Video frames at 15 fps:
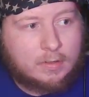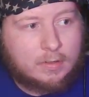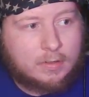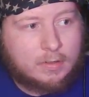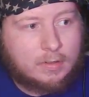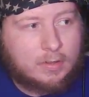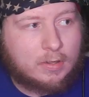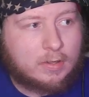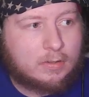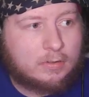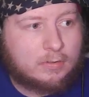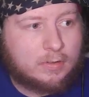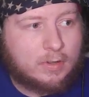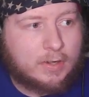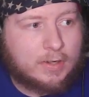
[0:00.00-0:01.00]

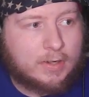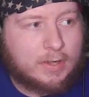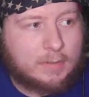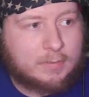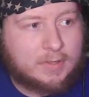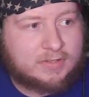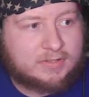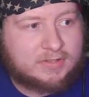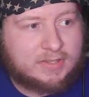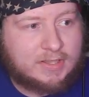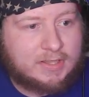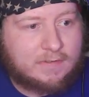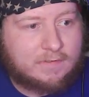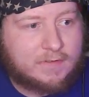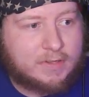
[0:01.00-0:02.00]
Alright, I'm not seeing
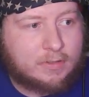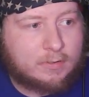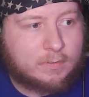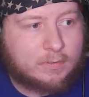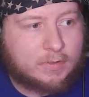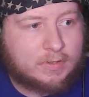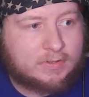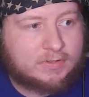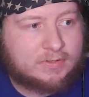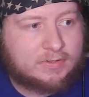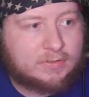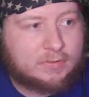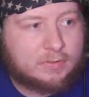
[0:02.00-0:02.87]
any fingerprints.